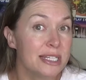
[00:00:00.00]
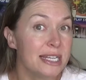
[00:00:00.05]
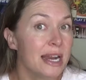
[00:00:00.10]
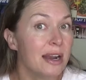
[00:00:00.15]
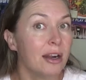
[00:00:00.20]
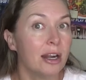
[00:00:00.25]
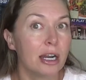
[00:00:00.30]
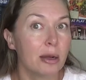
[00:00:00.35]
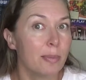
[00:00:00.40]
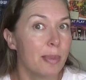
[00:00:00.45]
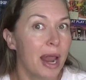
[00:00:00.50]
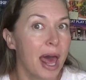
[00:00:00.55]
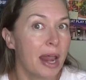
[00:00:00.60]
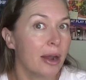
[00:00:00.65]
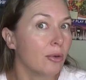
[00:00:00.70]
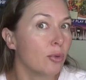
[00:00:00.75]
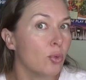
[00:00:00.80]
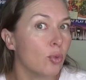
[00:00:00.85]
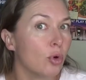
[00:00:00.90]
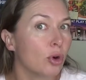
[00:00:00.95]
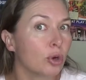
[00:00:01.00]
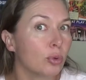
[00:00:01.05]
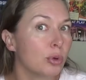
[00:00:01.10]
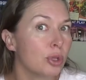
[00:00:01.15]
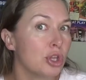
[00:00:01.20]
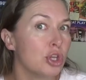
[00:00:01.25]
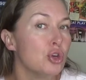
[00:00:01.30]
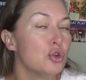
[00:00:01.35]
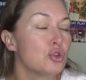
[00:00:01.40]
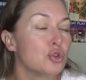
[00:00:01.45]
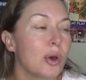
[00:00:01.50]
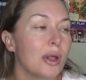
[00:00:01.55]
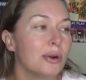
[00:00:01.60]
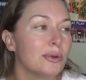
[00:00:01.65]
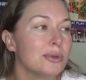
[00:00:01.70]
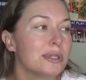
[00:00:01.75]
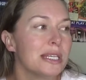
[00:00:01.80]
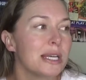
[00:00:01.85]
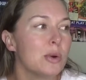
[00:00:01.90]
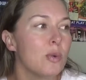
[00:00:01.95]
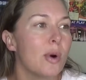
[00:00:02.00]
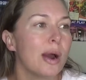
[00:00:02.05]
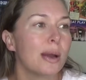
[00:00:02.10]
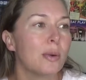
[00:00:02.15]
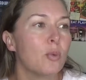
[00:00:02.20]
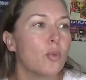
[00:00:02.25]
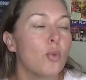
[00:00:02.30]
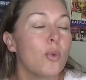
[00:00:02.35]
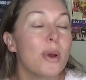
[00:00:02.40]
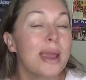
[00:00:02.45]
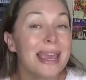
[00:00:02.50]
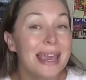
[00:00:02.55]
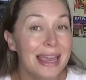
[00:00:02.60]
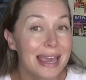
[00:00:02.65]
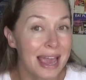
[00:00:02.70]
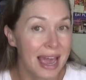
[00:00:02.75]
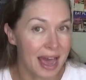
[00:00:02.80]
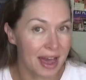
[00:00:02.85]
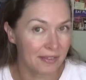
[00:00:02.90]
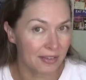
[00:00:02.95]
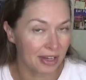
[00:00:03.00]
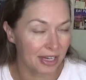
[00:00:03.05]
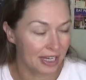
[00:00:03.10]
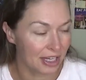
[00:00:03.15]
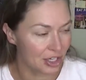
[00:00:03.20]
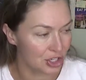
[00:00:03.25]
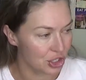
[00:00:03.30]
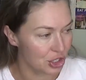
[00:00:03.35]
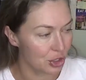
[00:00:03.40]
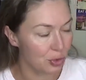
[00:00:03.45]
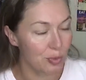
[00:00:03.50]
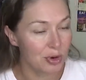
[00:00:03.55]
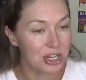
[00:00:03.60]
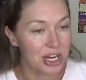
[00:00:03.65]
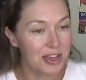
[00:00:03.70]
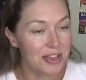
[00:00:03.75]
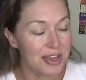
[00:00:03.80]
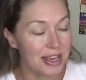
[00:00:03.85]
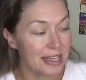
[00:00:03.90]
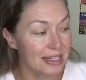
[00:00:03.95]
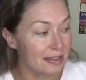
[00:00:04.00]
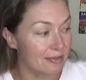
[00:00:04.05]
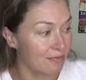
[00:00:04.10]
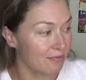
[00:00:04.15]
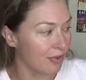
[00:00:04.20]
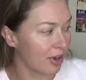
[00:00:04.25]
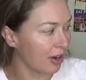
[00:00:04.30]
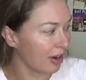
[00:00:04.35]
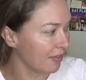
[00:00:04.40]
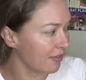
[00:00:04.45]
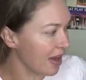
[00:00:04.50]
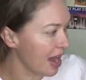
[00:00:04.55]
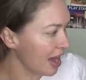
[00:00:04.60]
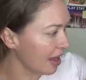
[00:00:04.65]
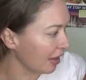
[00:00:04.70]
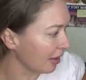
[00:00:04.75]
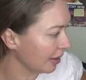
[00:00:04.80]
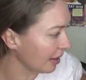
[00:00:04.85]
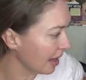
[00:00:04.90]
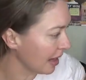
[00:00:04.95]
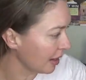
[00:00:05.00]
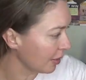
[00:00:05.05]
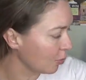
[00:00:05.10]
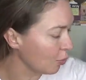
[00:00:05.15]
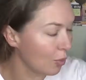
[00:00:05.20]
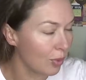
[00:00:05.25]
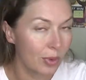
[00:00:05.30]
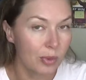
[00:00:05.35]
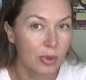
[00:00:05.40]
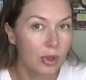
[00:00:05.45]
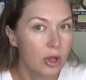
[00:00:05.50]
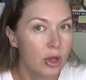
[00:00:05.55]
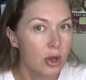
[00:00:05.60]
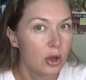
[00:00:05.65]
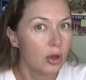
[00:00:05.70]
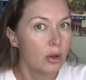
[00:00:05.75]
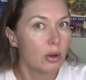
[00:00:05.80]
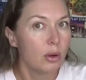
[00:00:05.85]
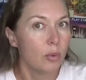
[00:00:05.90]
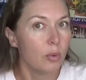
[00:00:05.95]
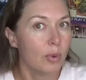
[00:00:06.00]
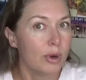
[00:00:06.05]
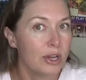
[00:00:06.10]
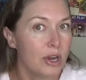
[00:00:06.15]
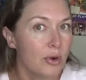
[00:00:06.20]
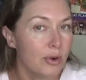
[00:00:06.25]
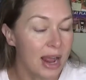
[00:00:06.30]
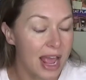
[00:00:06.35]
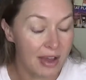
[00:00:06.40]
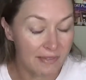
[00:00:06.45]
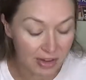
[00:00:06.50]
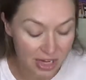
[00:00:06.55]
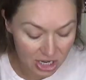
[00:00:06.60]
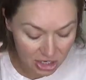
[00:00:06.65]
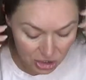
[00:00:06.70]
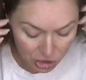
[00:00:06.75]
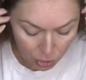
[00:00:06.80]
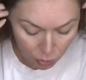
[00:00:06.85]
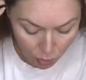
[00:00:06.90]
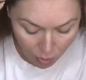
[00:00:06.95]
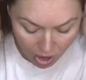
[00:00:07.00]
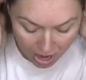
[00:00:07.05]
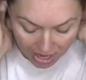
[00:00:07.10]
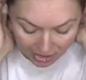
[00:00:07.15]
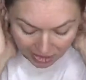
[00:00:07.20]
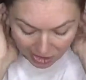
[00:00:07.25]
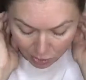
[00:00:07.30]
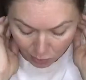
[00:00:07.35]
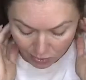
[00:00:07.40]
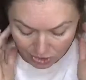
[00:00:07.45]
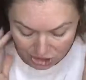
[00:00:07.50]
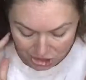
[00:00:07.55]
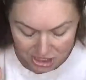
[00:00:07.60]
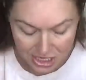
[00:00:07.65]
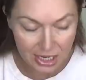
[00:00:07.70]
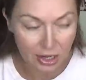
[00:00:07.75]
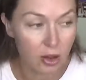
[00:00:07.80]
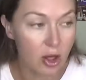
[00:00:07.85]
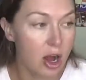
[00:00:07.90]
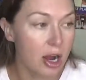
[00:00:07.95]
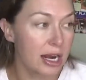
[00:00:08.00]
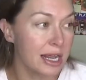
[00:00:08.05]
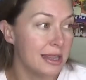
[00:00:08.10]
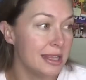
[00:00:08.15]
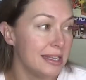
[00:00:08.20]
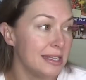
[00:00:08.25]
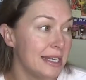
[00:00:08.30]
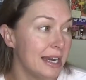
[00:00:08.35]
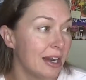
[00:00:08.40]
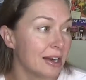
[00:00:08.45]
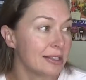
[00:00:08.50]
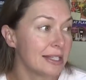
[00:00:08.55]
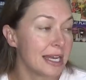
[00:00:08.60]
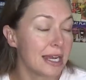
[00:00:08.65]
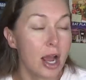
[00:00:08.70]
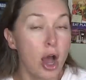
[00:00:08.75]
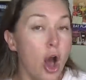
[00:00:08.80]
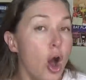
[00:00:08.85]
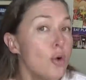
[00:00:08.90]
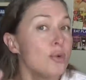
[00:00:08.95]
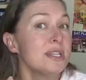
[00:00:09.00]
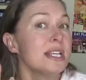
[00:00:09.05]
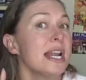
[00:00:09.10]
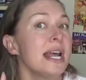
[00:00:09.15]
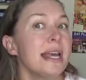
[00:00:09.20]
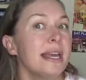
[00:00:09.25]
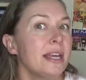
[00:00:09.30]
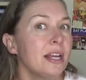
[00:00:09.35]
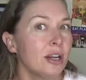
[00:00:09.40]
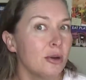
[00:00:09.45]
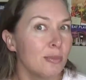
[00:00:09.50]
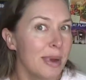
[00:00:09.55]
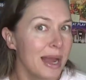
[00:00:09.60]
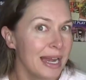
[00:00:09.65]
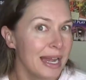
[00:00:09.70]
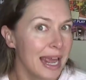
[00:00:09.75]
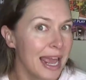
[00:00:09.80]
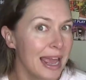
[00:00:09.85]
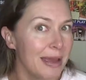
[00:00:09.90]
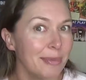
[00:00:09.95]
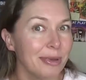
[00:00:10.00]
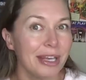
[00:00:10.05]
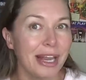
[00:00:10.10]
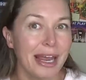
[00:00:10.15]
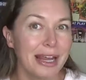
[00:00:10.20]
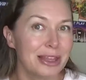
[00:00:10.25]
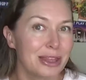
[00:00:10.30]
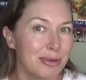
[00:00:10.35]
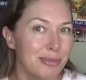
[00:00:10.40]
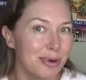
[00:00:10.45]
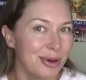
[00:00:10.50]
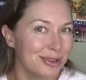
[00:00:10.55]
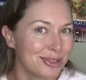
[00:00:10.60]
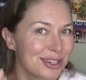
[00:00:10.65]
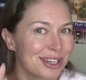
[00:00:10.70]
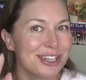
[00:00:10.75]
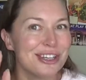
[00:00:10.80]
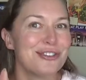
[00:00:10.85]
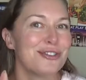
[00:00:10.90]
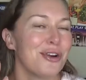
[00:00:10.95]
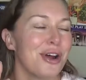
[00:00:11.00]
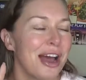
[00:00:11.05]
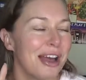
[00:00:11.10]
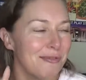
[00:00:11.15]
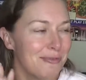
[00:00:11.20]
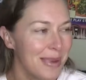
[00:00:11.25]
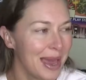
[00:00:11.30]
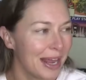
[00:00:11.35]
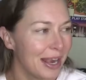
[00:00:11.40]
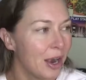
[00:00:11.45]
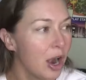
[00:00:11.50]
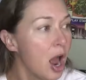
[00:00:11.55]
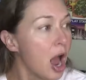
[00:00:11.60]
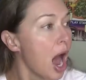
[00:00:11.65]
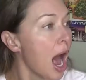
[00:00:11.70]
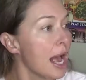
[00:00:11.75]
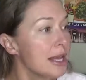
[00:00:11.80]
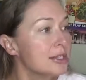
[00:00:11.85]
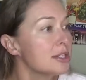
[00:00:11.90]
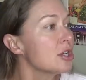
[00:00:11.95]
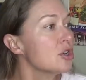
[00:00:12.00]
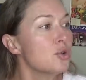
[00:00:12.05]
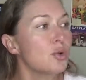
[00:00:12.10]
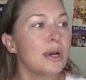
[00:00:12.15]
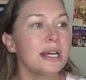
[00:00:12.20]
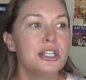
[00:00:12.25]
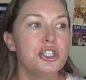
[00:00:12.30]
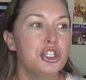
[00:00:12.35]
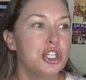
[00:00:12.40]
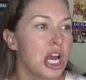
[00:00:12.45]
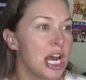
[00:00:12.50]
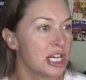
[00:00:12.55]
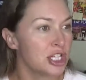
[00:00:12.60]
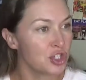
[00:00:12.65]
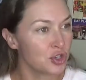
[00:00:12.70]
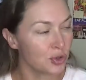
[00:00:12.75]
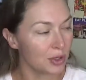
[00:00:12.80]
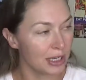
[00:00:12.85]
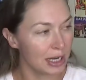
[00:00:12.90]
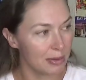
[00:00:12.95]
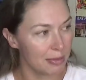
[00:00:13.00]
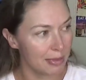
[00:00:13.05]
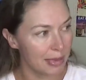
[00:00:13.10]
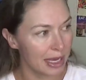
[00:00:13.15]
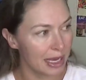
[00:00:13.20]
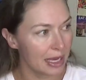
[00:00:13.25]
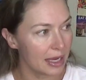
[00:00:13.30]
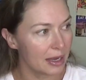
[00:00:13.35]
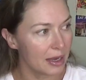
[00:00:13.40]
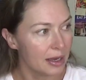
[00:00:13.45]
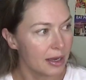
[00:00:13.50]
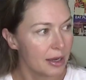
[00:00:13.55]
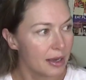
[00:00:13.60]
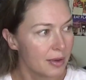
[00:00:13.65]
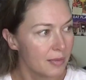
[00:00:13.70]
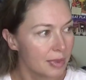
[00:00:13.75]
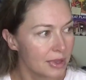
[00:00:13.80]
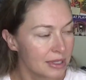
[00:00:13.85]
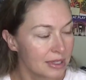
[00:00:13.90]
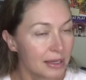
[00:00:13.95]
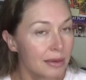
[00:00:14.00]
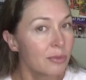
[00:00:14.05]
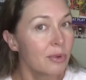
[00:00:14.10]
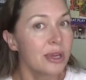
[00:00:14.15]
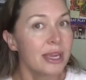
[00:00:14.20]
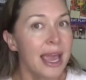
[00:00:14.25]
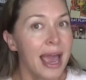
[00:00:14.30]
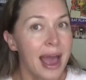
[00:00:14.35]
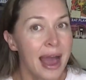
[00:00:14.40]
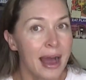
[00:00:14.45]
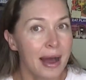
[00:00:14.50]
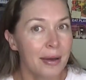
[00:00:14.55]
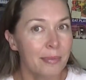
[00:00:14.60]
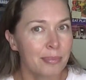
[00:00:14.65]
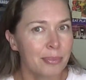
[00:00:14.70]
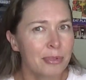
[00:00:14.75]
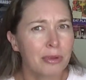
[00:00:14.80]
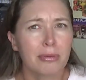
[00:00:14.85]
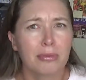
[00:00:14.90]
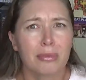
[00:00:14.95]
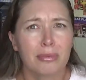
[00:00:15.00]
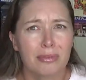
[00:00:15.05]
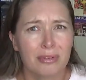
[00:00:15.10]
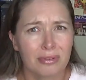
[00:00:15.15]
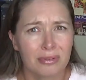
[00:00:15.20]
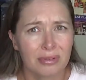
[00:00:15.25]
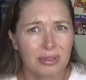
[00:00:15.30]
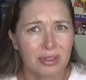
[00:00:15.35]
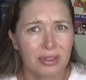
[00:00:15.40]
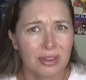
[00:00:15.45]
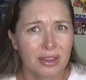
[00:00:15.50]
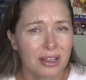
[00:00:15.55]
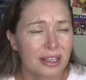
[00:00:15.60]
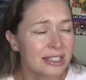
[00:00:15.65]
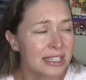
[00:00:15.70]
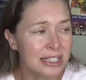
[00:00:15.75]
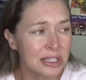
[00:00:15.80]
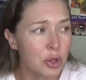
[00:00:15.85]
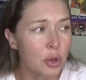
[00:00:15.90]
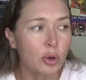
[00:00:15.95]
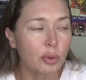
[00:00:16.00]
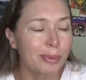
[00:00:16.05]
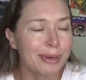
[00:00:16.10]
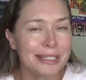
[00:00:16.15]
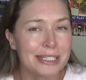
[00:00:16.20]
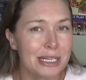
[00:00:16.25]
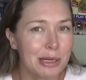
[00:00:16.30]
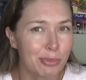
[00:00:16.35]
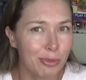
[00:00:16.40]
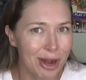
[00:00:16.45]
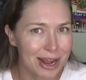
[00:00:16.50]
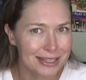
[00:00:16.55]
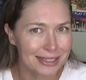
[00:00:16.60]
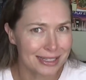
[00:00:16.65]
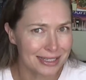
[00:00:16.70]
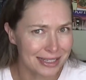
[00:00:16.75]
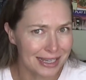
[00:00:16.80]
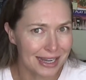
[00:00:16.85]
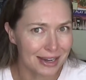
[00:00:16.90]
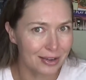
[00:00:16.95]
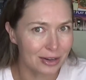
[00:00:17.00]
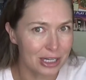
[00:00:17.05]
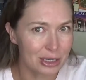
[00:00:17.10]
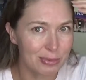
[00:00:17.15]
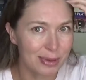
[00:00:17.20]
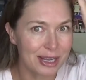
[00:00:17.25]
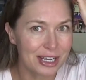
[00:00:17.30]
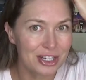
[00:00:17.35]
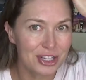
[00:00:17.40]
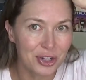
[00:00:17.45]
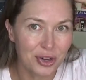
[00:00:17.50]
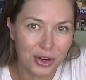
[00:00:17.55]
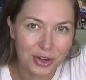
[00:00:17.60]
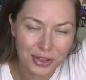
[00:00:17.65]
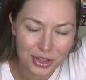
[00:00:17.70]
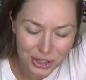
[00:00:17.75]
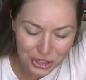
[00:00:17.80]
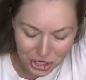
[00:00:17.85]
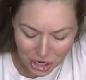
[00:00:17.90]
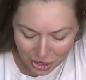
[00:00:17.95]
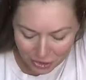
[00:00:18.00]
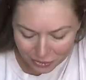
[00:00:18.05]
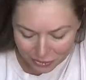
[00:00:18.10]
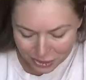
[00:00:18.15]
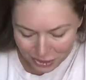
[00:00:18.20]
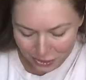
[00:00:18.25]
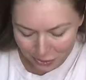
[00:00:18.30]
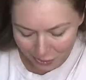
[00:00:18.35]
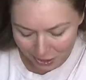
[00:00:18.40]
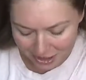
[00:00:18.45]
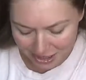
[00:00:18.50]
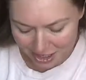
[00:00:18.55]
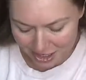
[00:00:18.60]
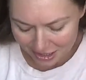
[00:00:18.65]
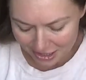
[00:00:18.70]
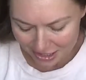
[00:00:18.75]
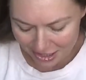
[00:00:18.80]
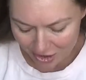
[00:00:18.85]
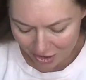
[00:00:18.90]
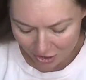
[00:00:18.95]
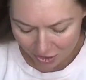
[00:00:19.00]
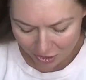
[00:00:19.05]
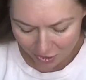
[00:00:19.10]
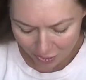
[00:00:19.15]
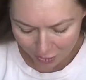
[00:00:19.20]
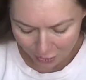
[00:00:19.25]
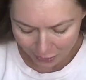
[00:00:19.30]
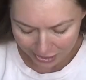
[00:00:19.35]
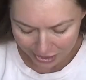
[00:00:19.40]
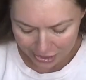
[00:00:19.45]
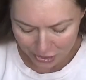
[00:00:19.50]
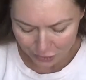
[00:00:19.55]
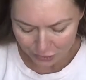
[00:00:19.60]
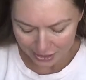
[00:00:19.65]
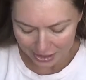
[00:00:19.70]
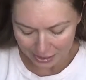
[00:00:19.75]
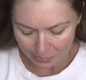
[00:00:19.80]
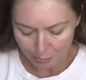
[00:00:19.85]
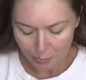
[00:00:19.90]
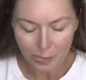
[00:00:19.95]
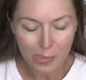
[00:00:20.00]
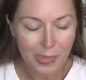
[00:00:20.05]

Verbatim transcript: Derrick, but I don't work with you, so I don't see why we have an issue, which I think is very valid. Like, we don't have an issue. Well, I think we should get along. And then Derrick's like, oh, did I hear my name in like the most contrived manner? I saw you guys gesturing at me. It's like, well, yeah, because that's the only reason Nebraska's here is because you're in the show. So let's not get all hoity-toity